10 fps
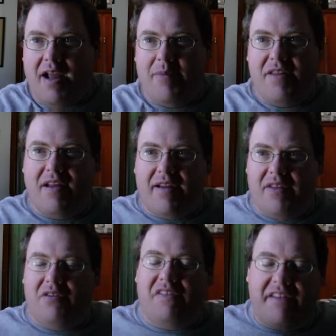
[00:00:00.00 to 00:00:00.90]
I mean,
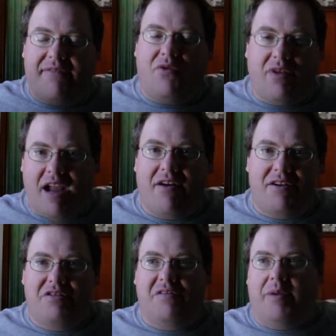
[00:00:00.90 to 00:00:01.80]
there are several
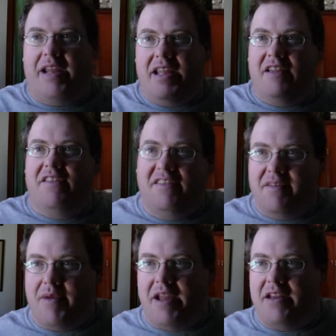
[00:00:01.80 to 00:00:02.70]
characters, but I guess he's
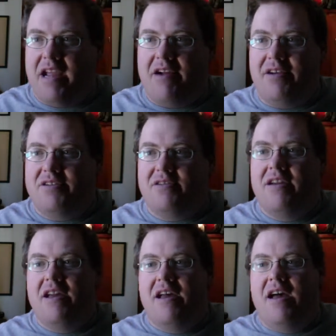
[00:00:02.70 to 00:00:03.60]
the main character.